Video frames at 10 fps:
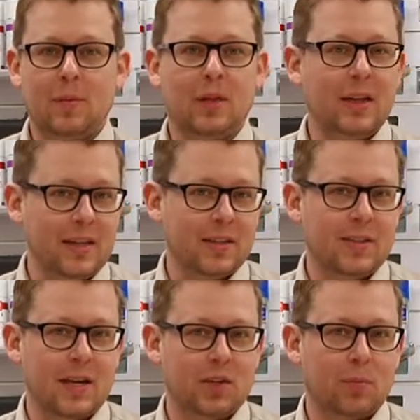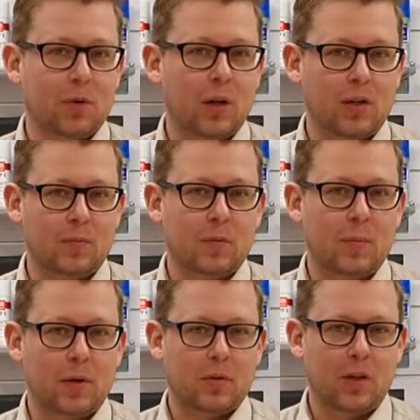of the leak detection products from
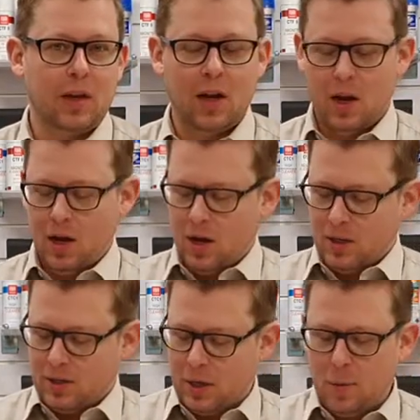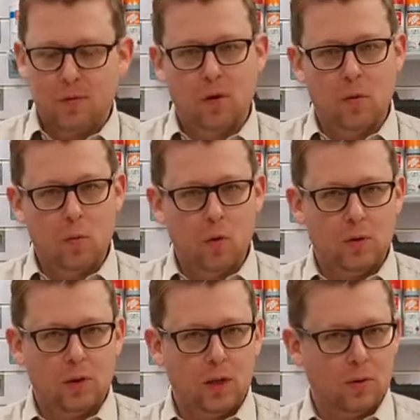Spectroline. Today we've got Water
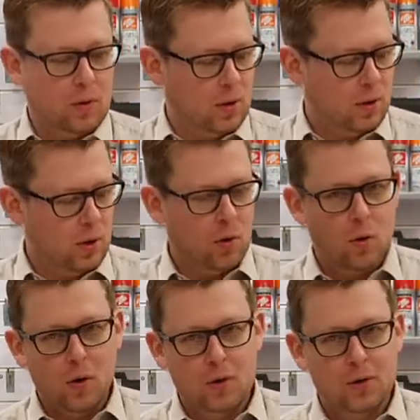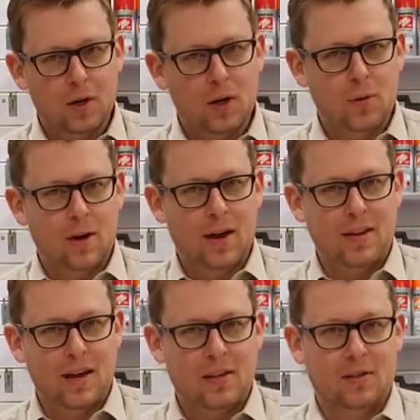Glo, Oil Glo and
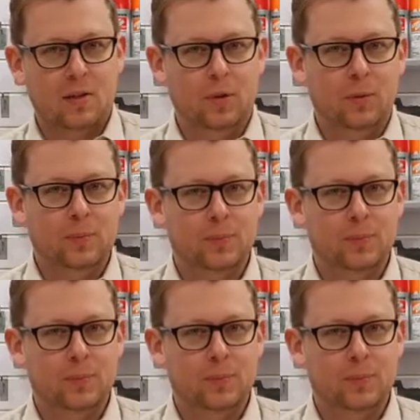Gas Glo.